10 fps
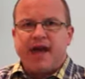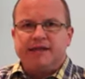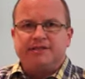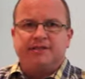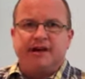
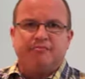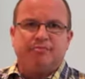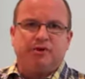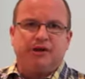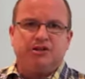at some
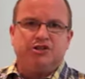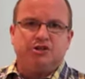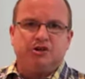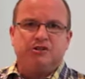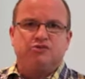point
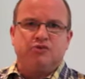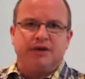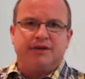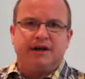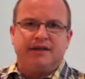Judas
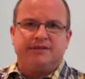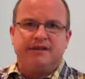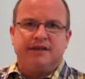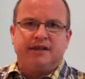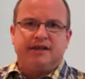
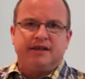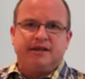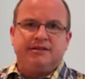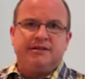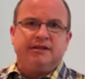realised that
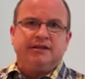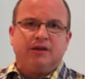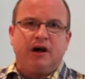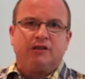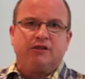he didn't
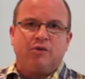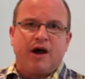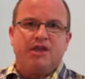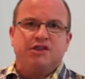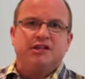like the
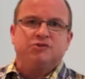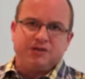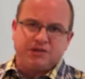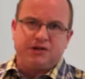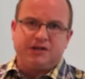way things
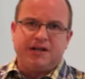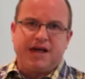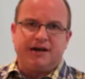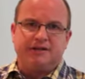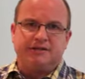were turning
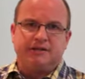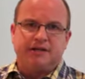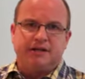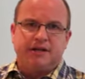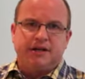out.
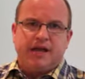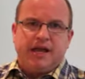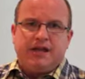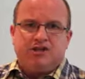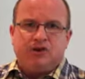
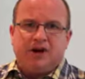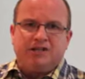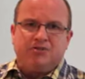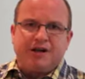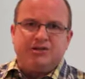He
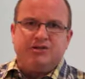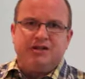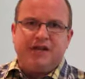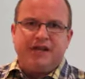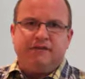tried to undo
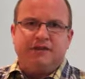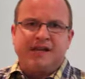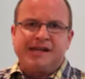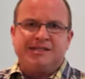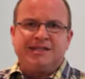the evil
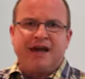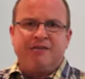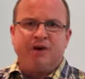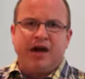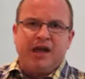that he had
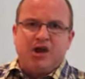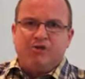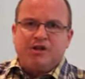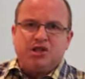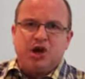done by
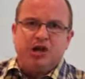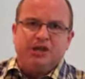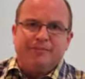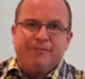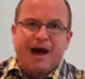
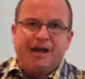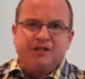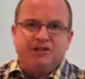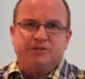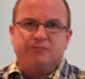returning the money
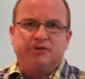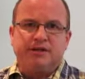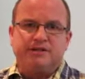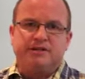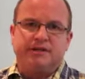to the
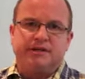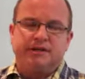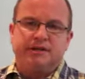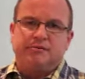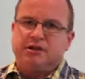priest,
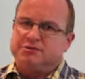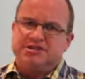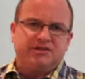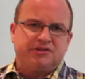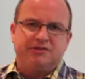but it was
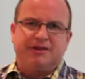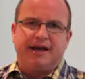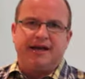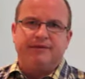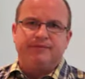just too
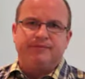late.